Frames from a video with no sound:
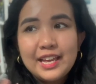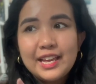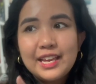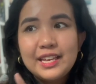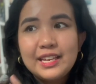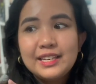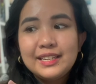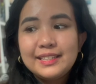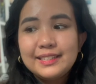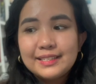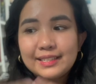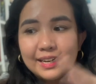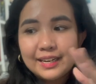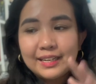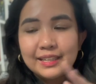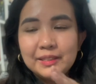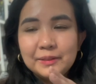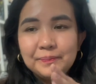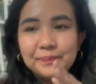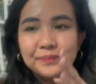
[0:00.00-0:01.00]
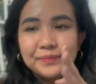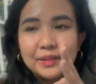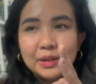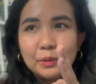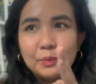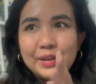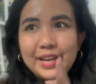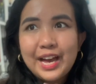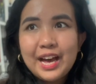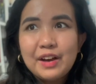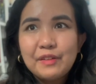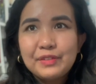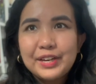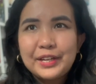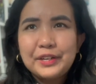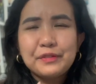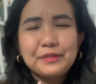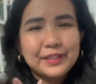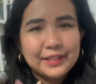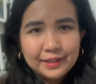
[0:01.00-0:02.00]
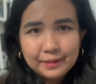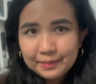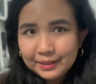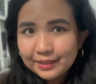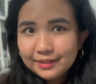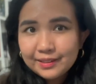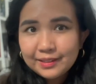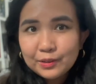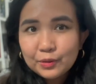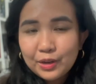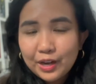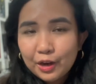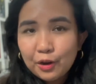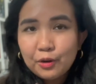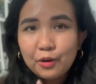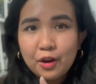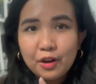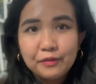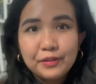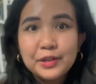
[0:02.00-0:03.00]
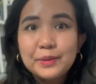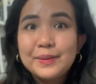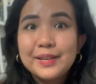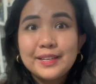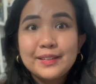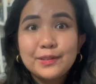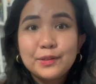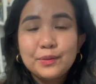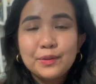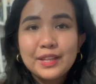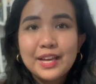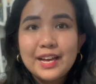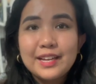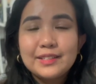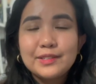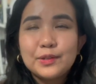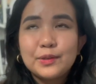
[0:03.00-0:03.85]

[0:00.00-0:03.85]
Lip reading: in LaSalle, we have kind of a limit to how often we can do that.